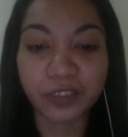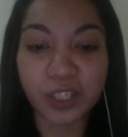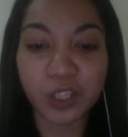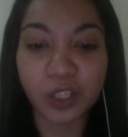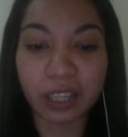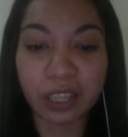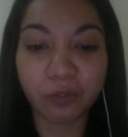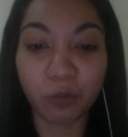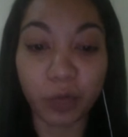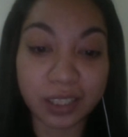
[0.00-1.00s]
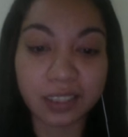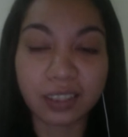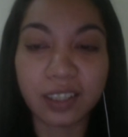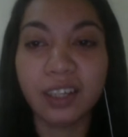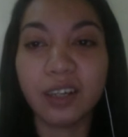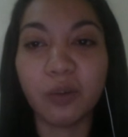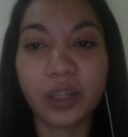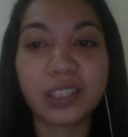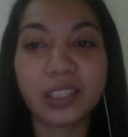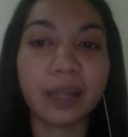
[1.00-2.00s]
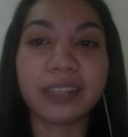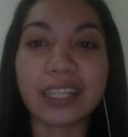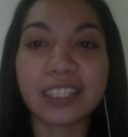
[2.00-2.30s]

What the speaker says: for GLF went about